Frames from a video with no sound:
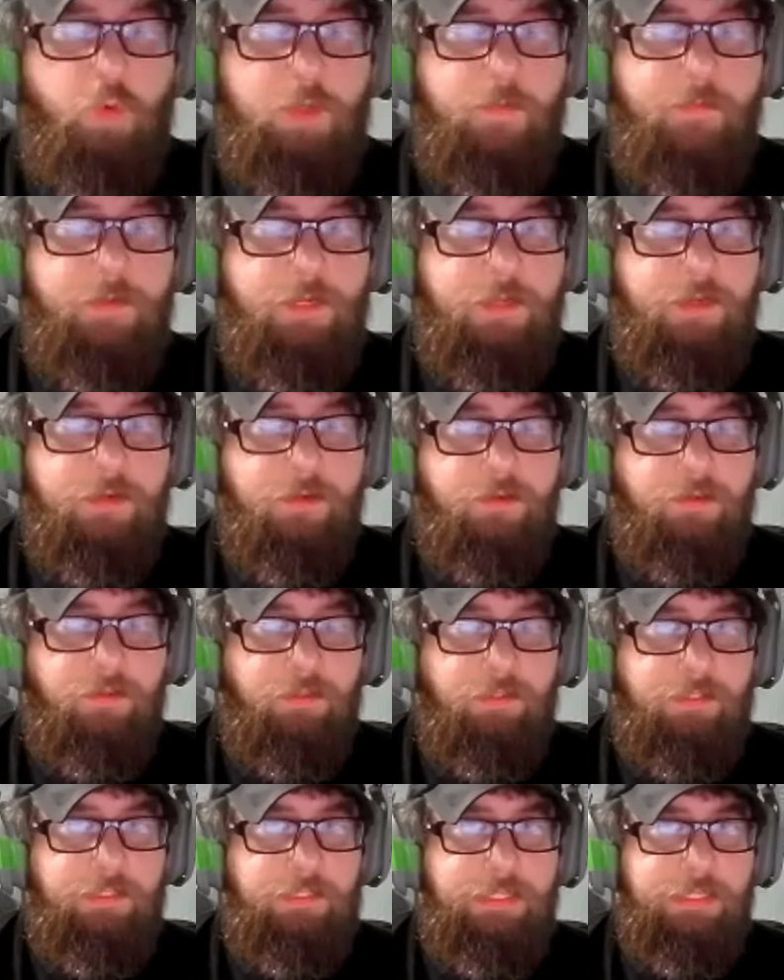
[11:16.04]
you
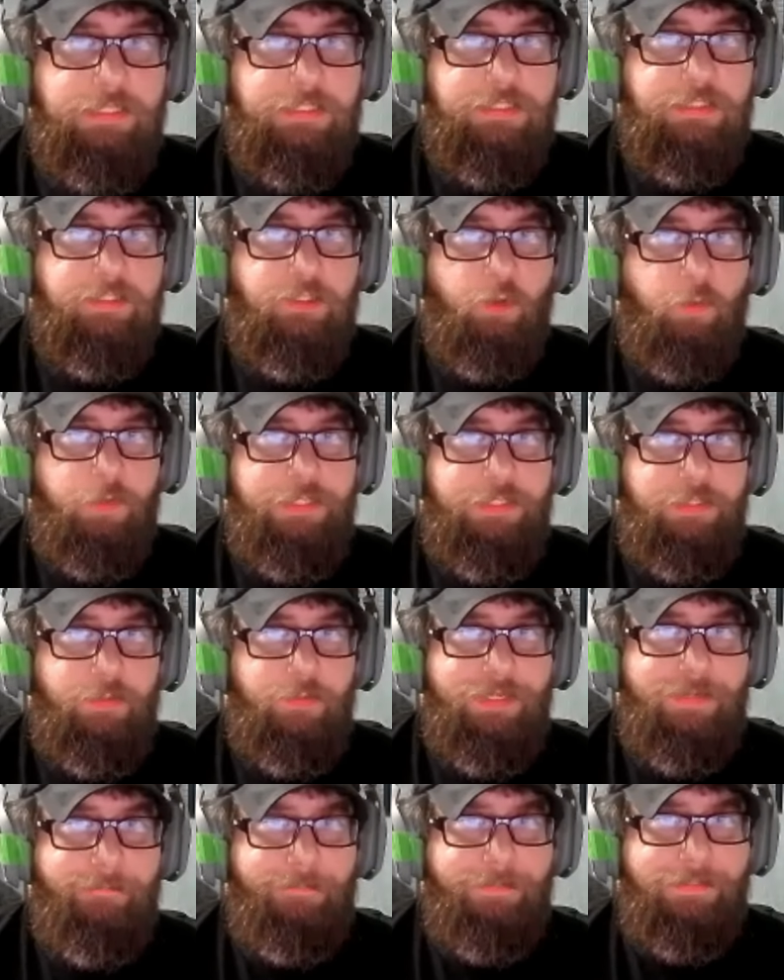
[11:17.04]
mean kiss
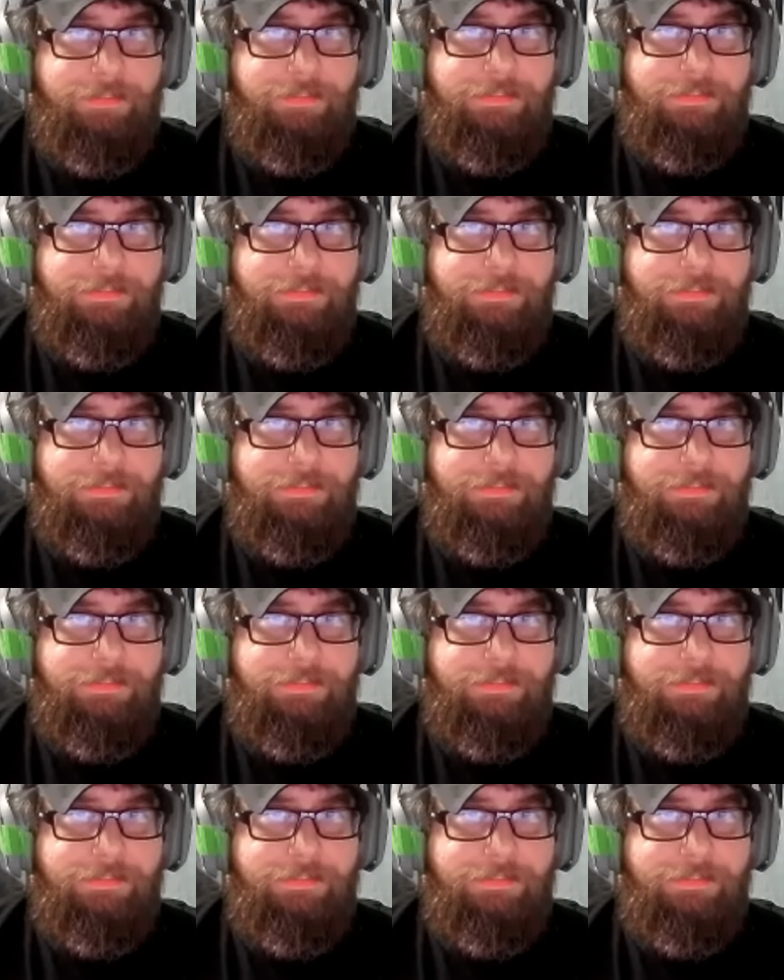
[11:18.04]
Coindoip?